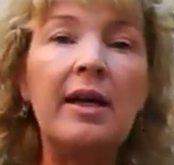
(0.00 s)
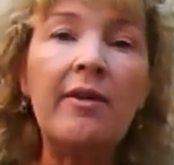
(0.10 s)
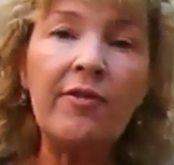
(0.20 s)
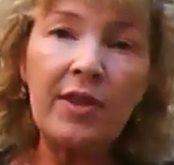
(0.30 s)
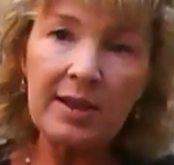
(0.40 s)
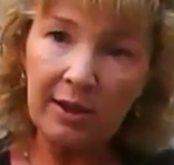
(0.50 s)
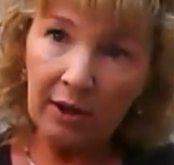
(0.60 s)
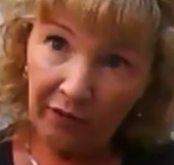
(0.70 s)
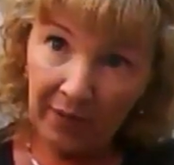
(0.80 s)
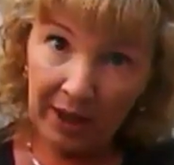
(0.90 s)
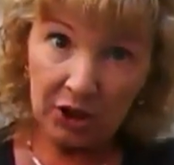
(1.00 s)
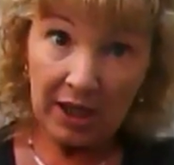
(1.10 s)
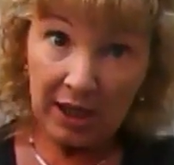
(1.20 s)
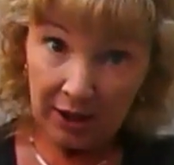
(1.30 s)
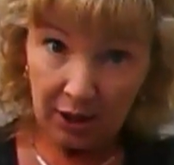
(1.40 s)
If this love match
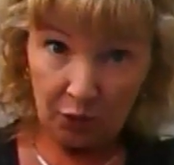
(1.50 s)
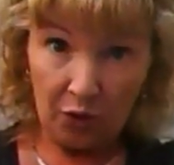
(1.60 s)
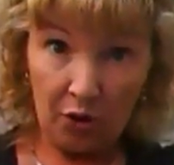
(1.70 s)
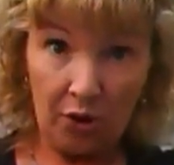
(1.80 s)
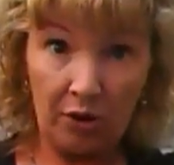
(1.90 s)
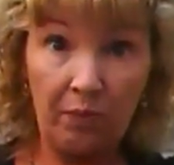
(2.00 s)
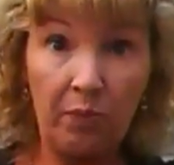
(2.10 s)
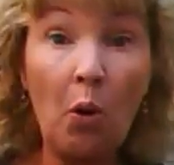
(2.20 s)
is to work,